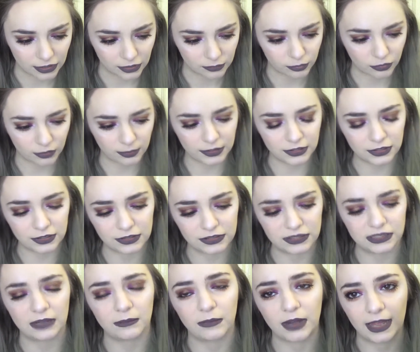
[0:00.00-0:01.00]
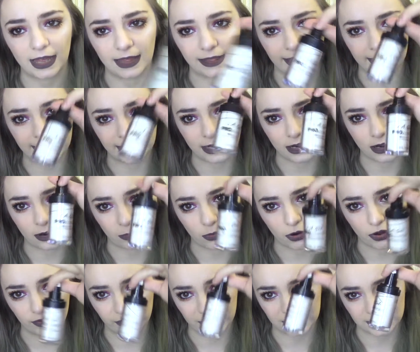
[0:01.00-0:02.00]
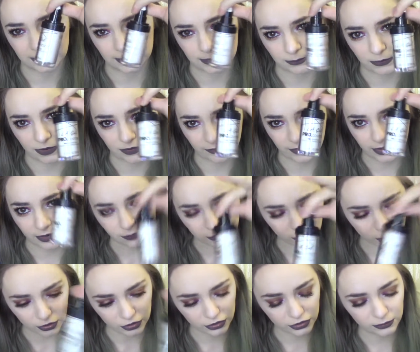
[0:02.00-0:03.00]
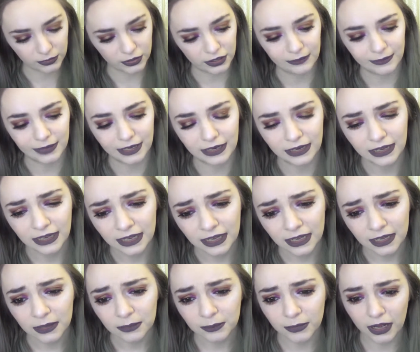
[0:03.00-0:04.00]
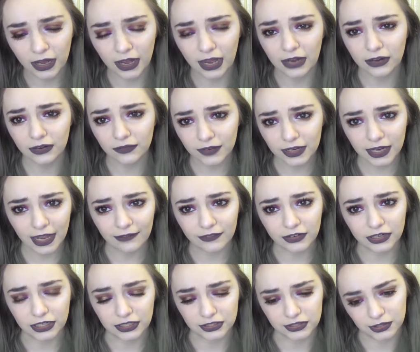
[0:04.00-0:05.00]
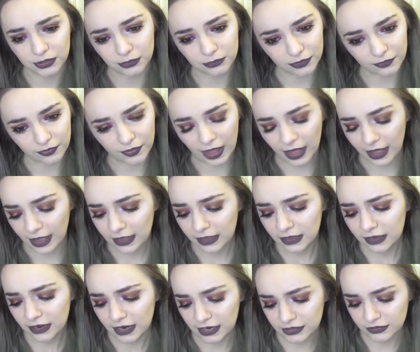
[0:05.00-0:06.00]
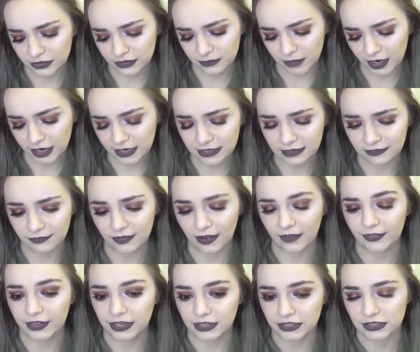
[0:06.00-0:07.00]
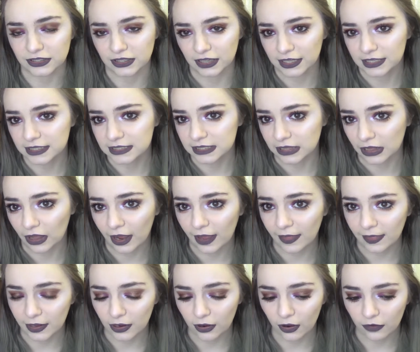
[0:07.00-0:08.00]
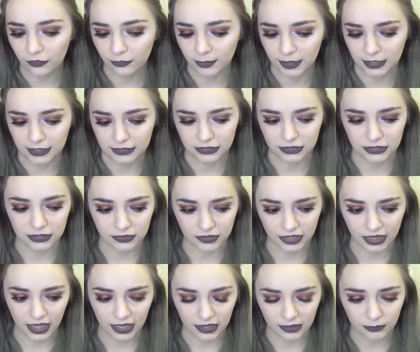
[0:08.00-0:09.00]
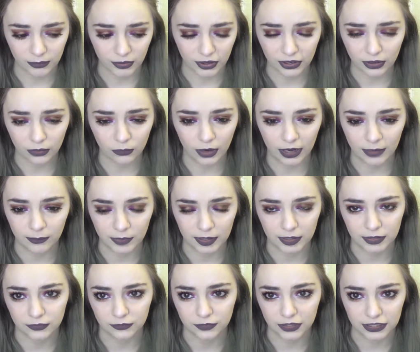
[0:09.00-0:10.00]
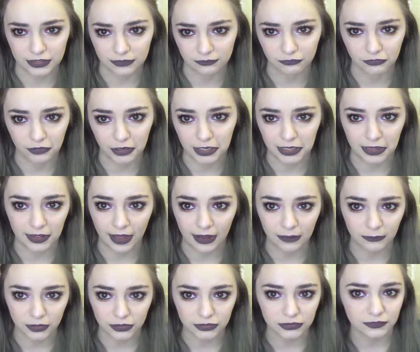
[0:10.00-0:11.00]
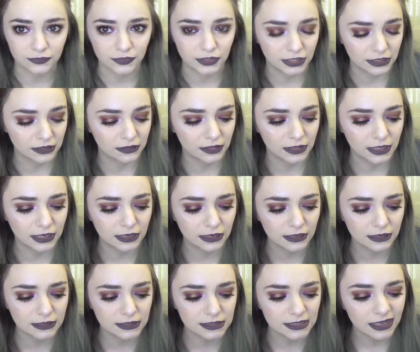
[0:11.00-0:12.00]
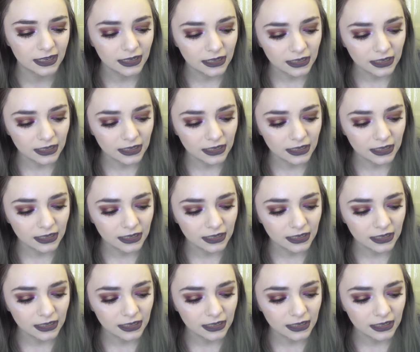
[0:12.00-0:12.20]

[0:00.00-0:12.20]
I'd probably use like my LA Girl one because this is my favourite one at the moment. But I don't really have an issue with that. I don't mind if foundations are like slightly off, because I just feel like putting a white mixer in isn't really that much of an inconvenience.